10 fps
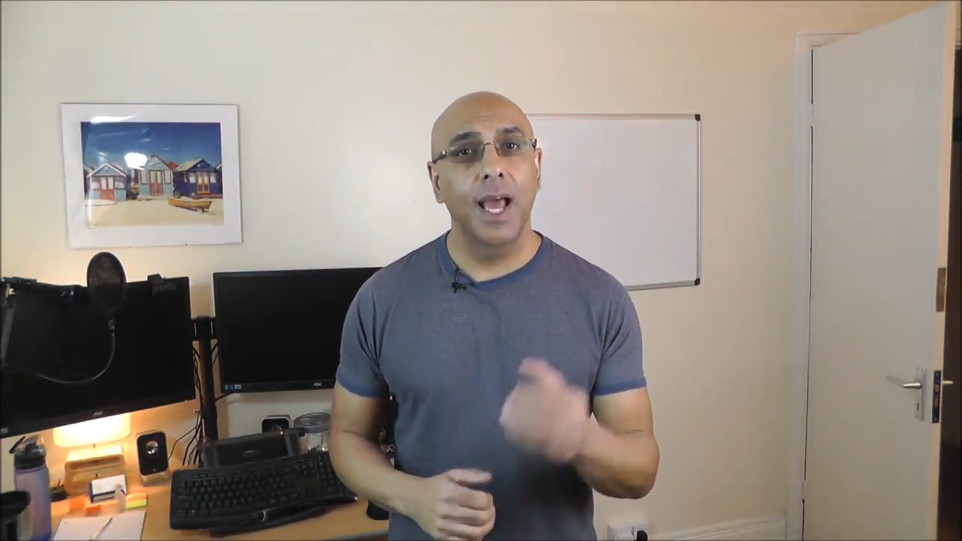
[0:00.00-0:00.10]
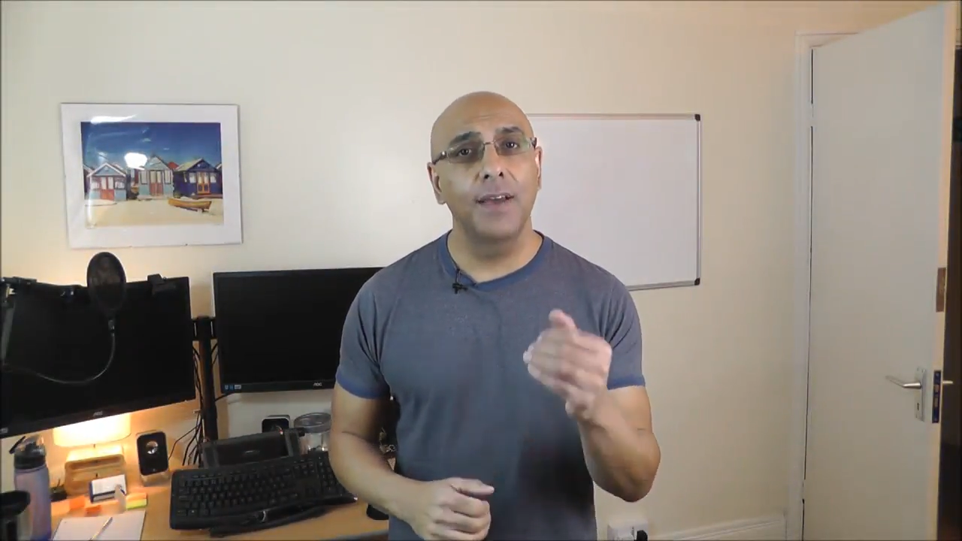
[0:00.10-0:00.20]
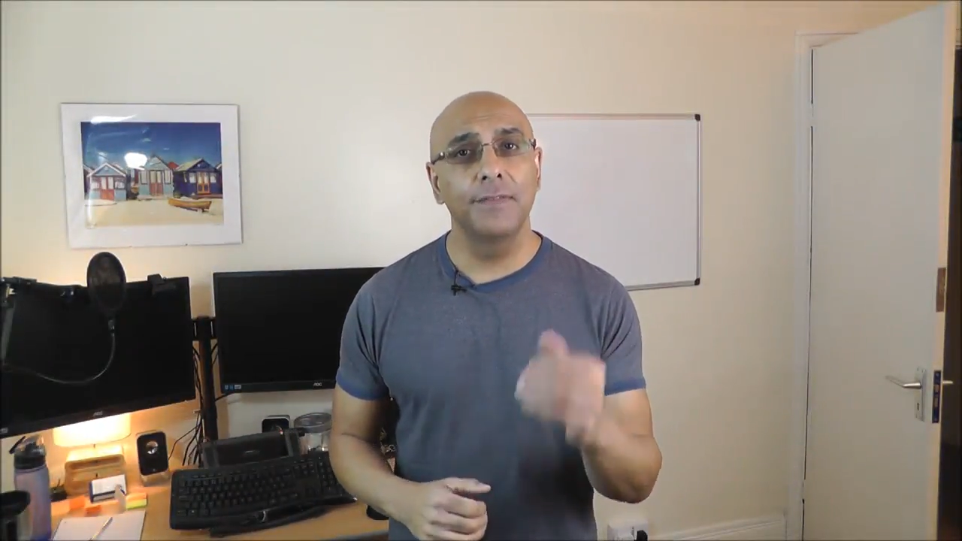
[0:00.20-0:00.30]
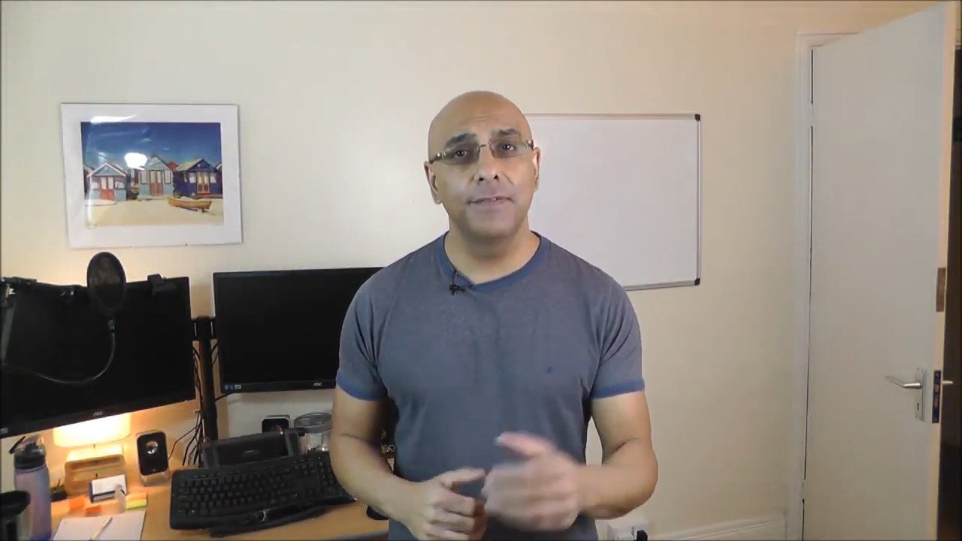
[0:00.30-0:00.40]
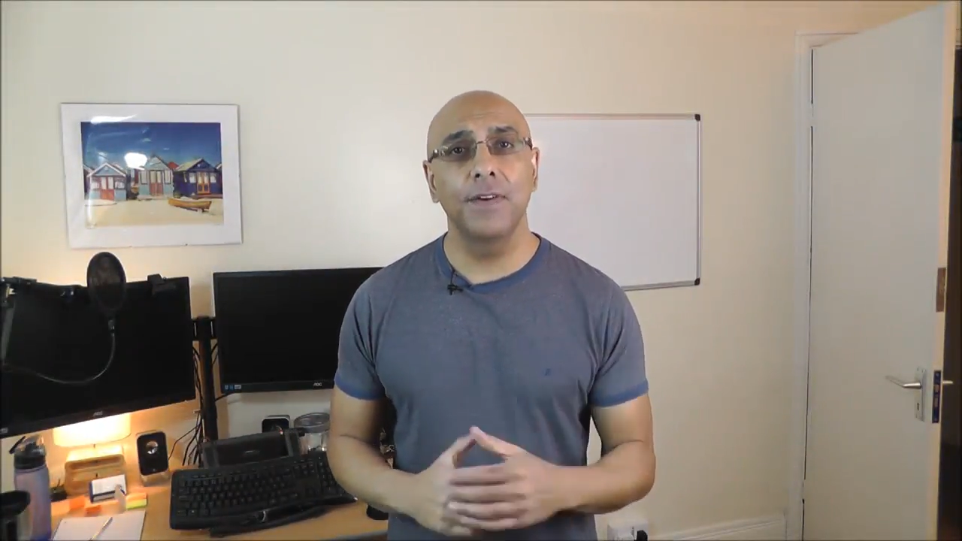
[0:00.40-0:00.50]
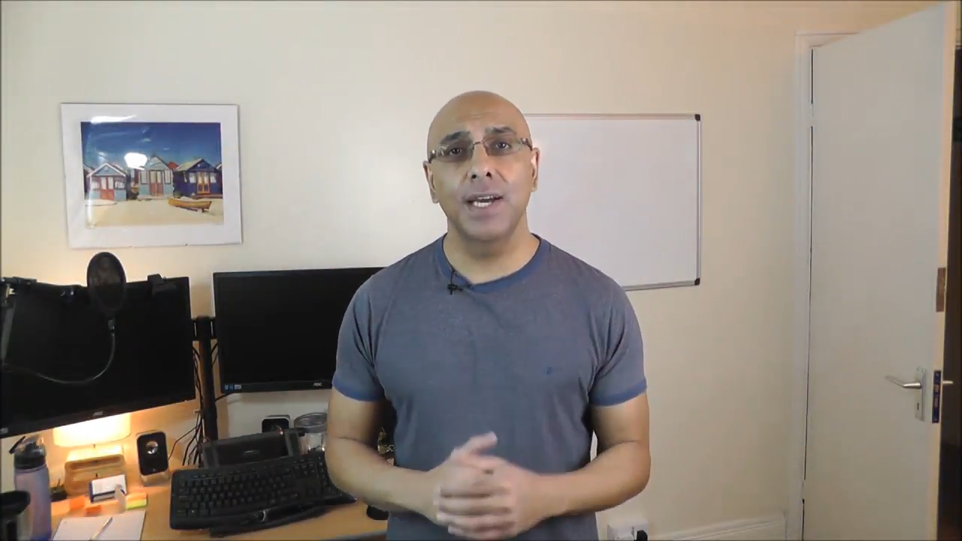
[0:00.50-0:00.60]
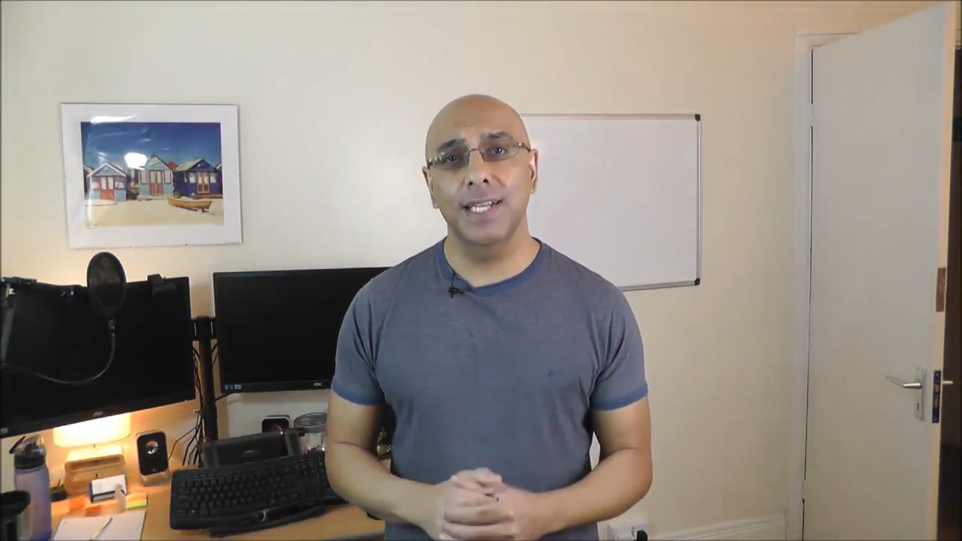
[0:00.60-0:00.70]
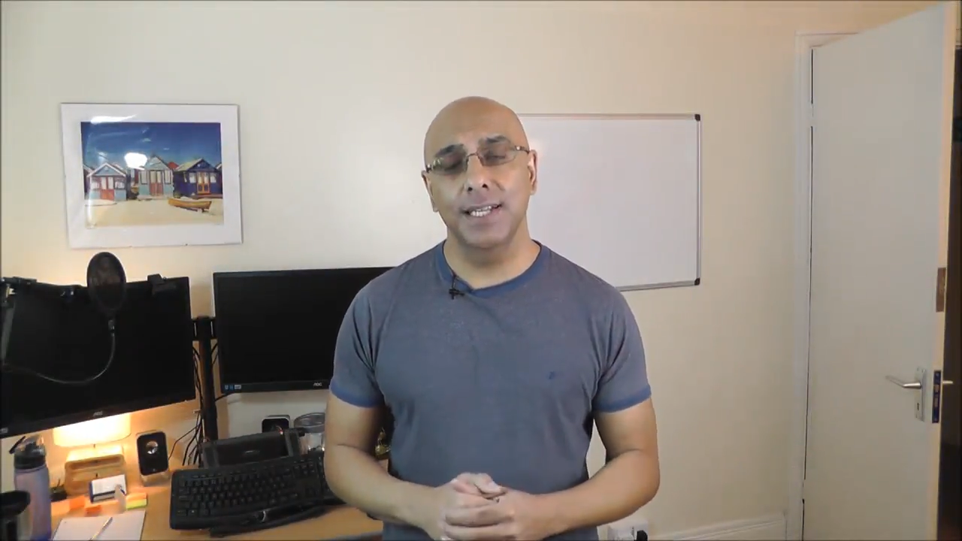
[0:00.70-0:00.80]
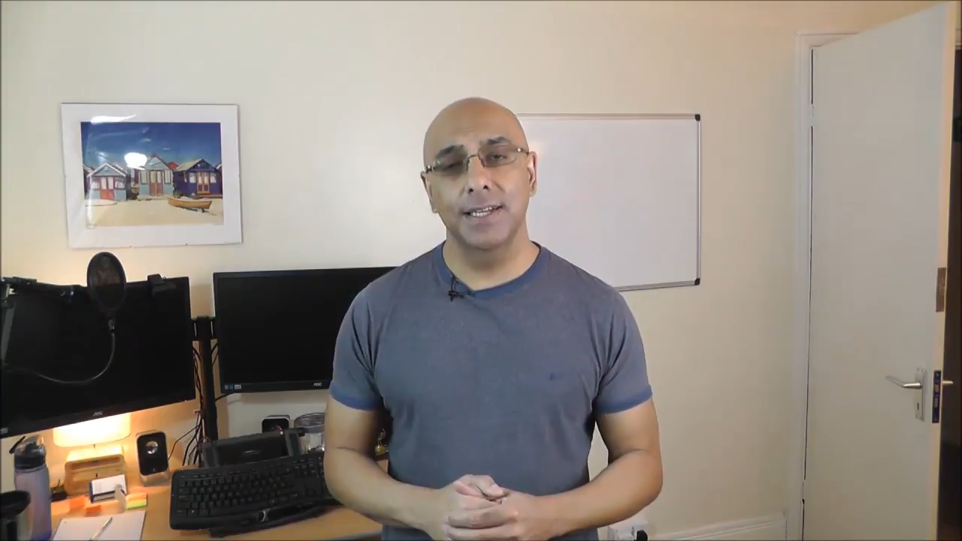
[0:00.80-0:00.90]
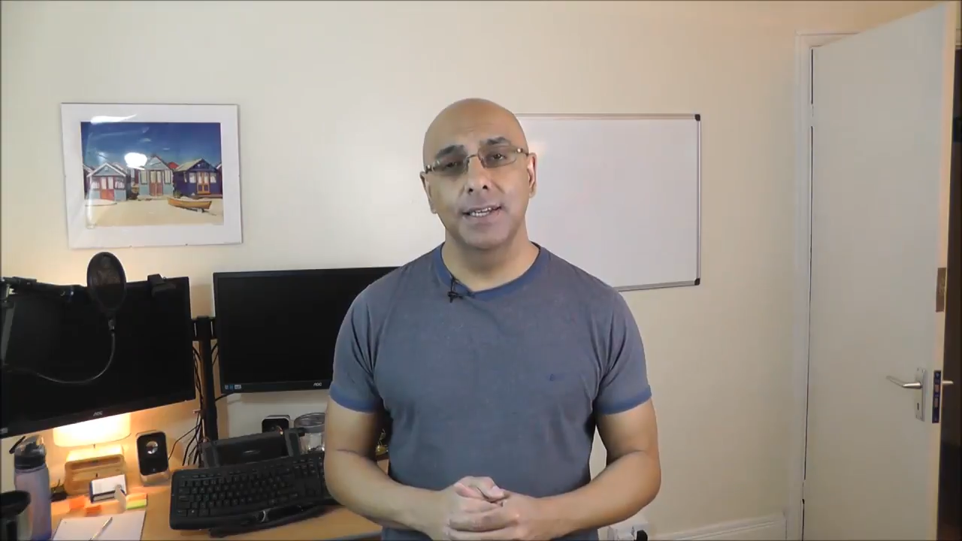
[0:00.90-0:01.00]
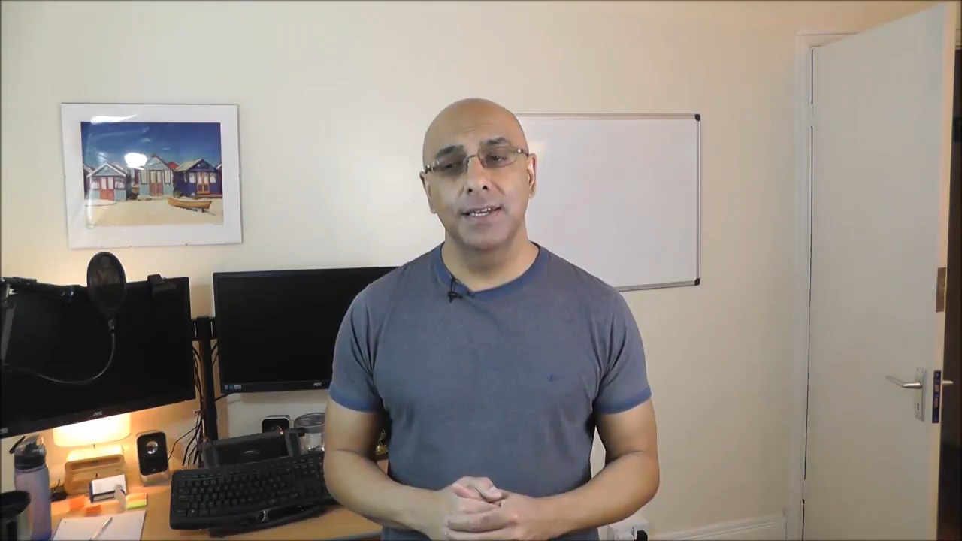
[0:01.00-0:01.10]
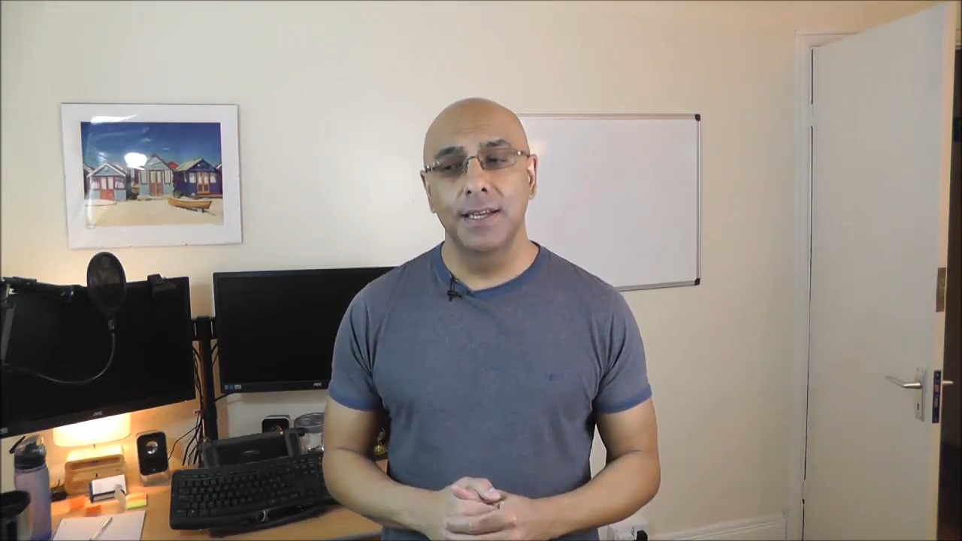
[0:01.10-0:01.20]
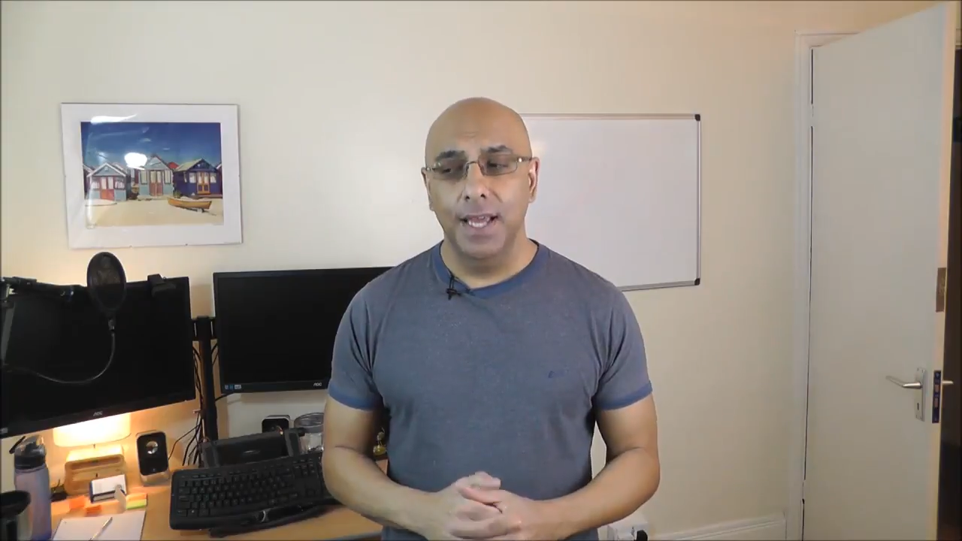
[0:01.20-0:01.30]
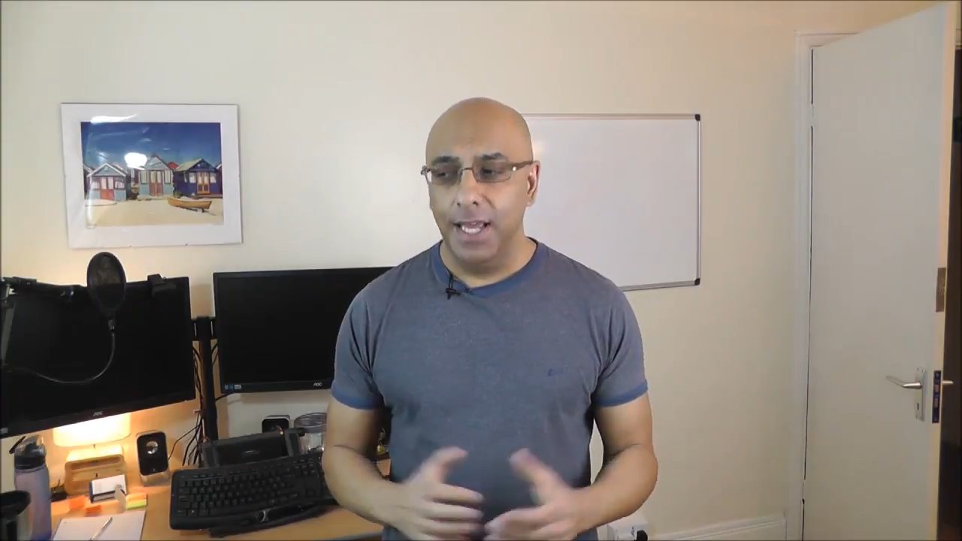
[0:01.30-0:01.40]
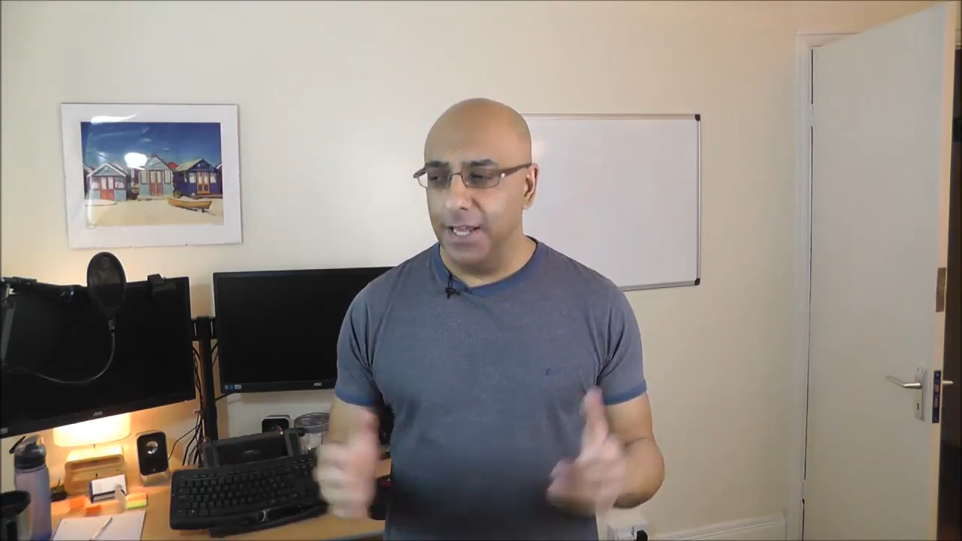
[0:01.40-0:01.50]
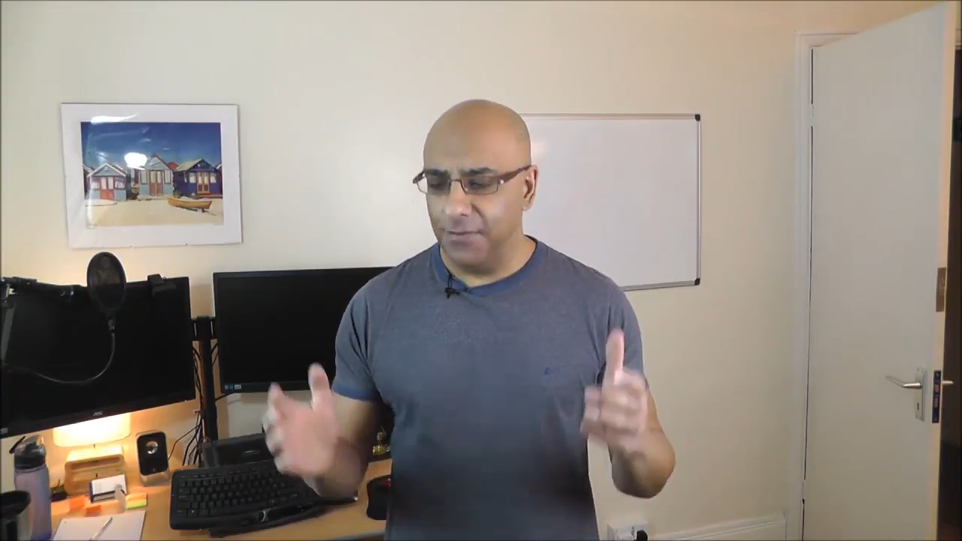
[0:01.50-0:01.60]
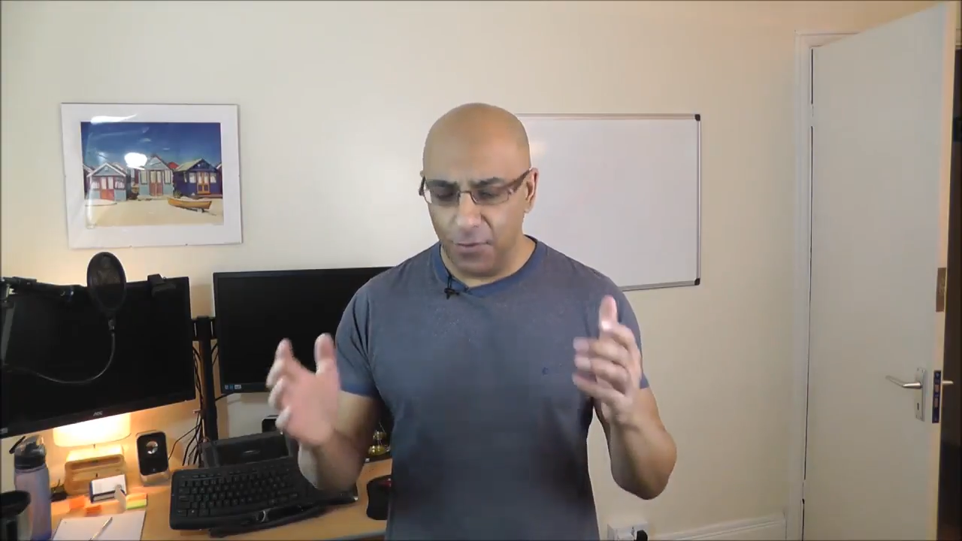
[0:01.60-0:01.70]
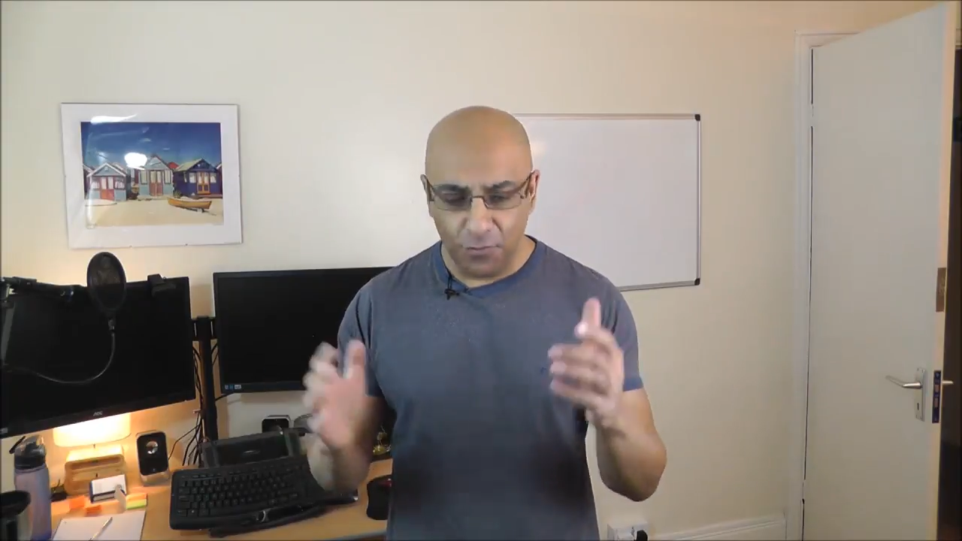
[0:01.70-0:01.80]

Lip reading: And finally, if